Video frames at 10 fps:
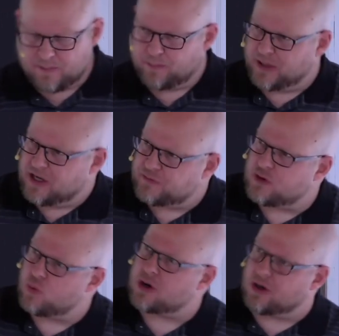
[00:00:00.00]
But if
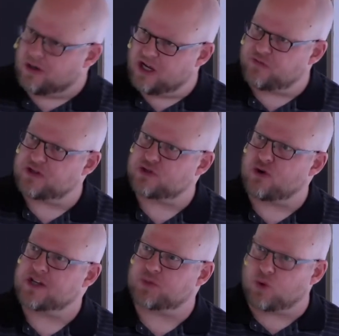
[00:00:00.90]
it were, if his
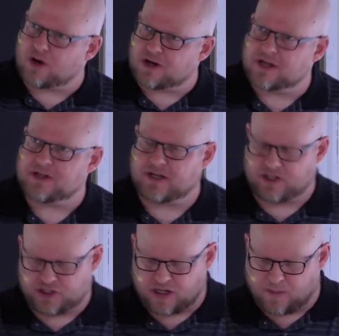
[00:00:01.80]
grace were
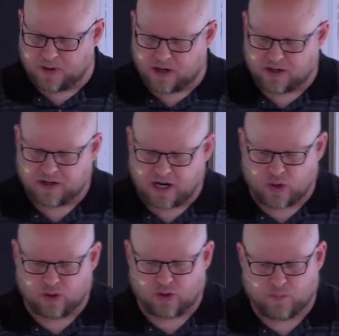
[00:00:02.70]
contingent upon
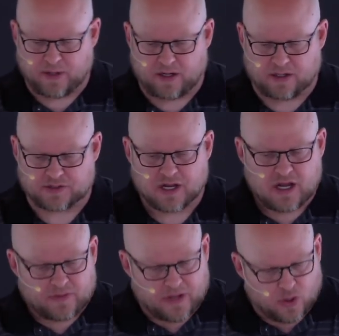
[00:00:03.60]
our obedience,
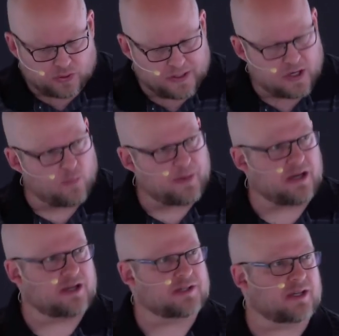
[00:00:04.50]
the only
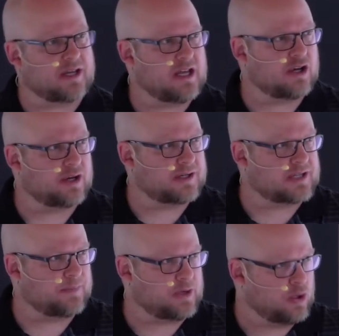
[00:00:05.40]
obedience that he could
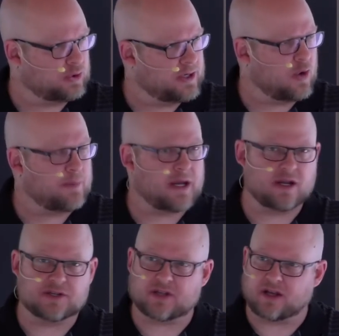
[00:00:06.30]
accept, the only
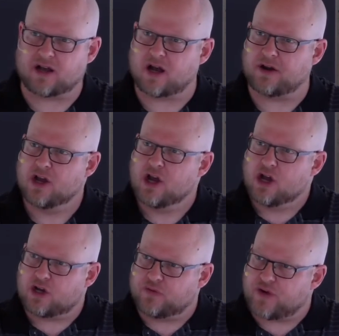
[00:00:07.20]
obedience that God
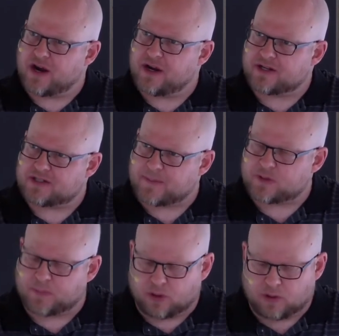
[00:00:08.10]
could find
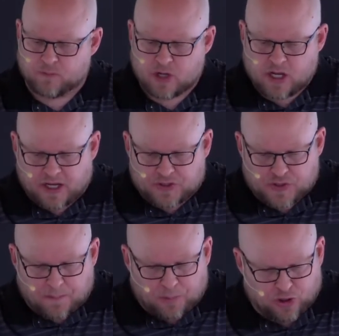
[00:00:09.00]
acceptable is
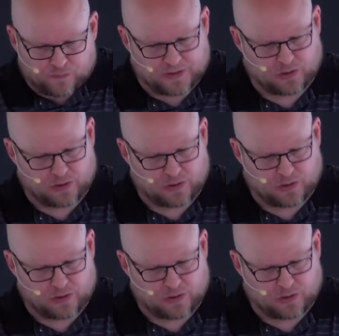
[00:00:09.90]
perfect